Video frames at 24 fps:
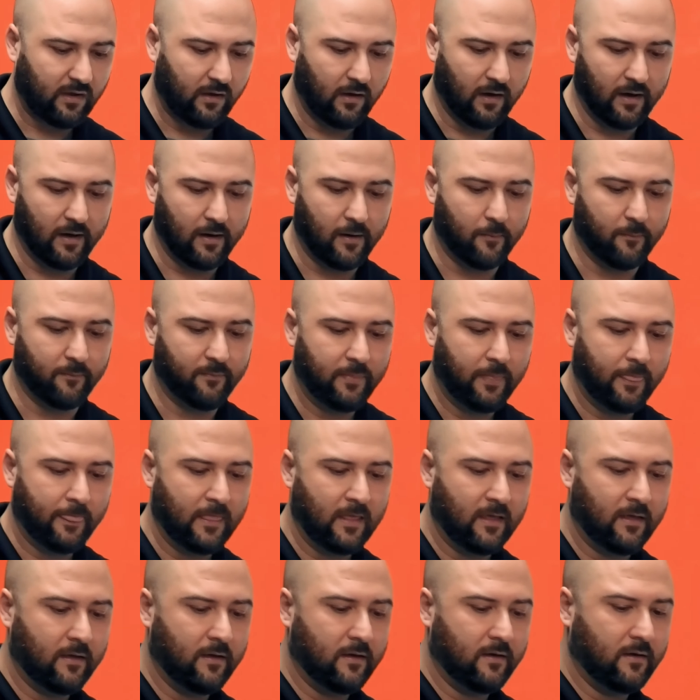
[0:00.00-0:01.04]
Um,
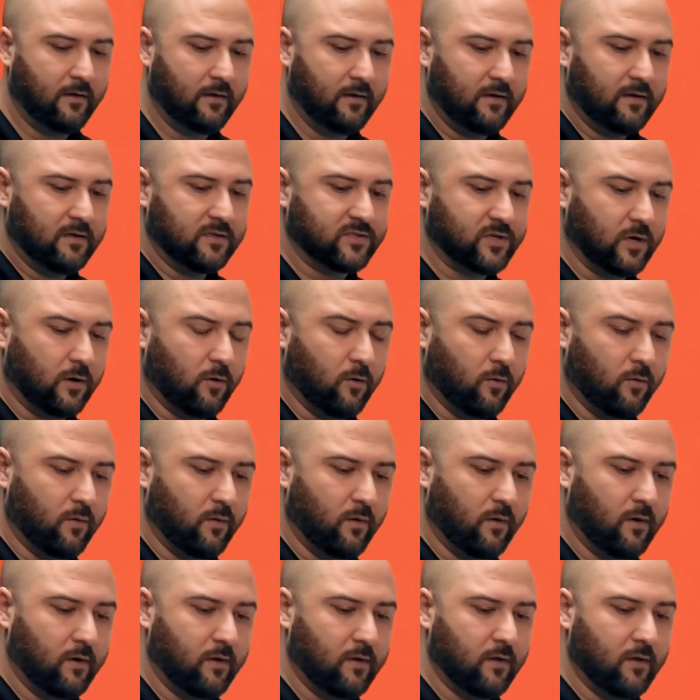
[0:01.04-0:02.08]
so
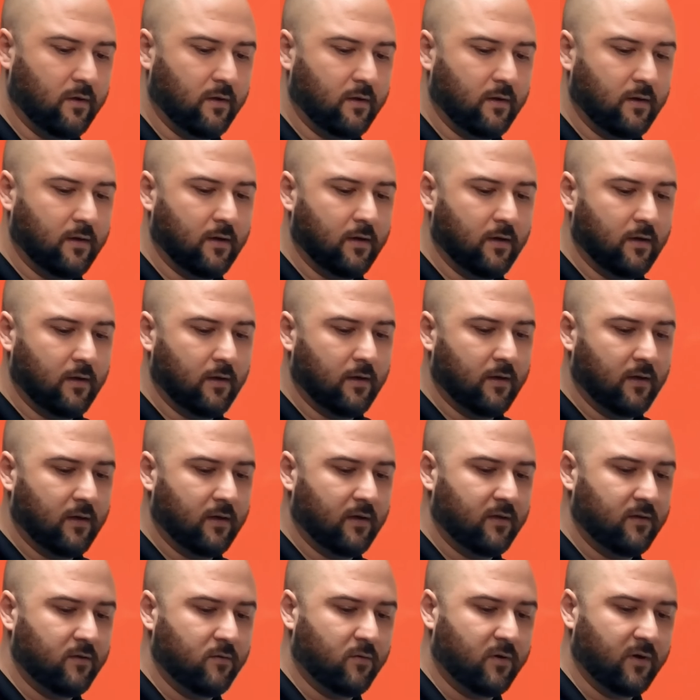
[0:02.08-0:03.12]

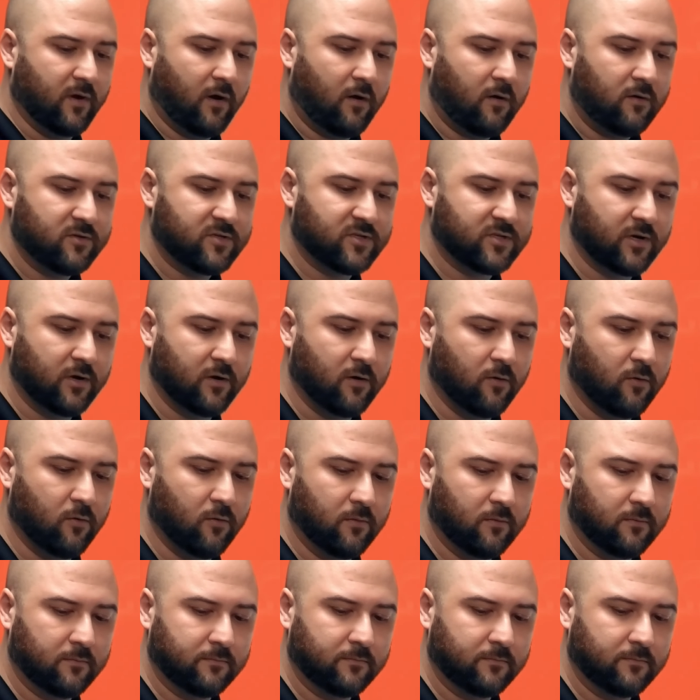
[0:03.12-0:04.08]
you could also